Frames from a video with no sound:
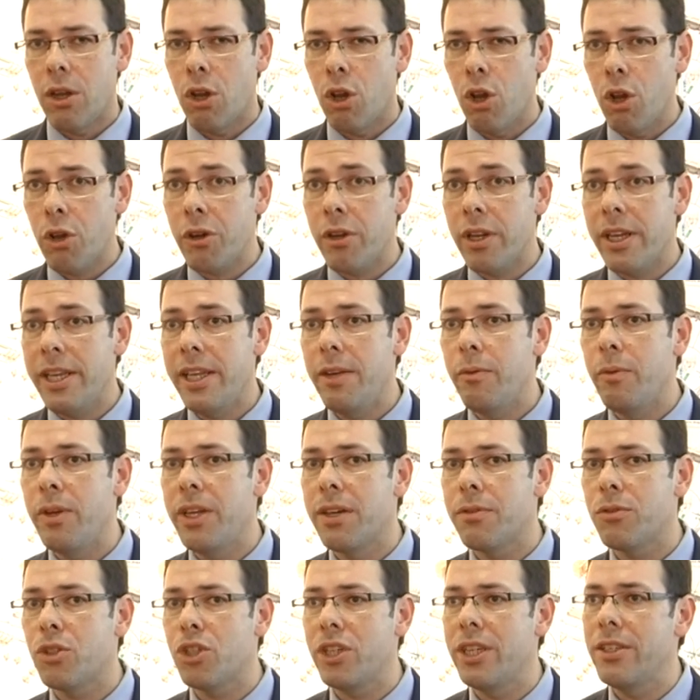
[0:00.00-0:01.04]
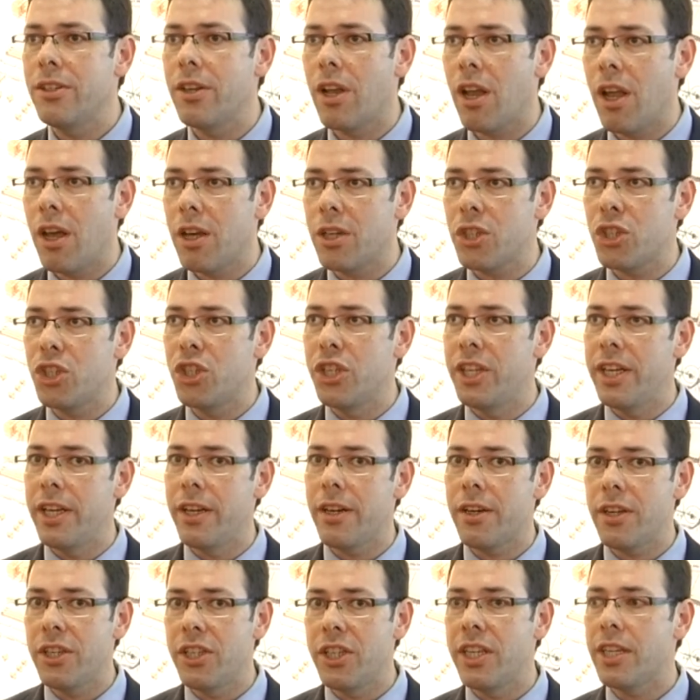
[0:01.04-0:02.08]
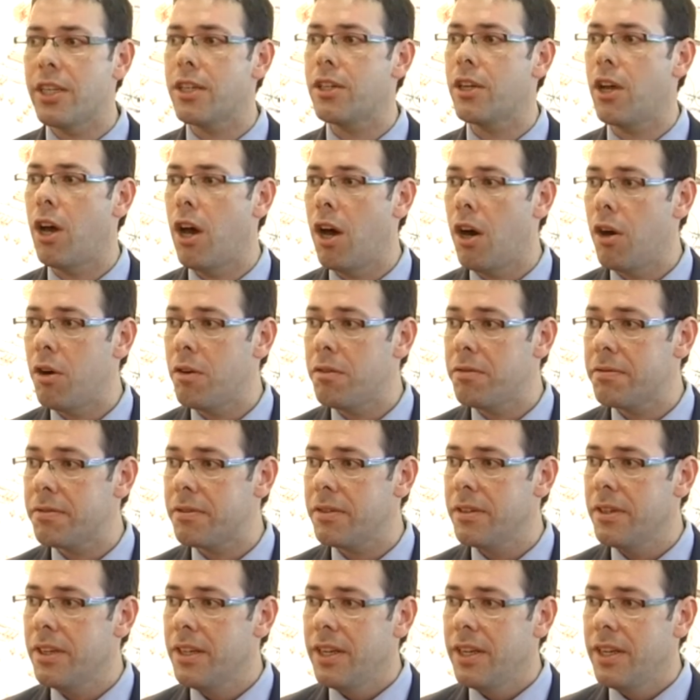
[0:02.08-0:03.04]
Luckily, we have seen the last year, year and a half,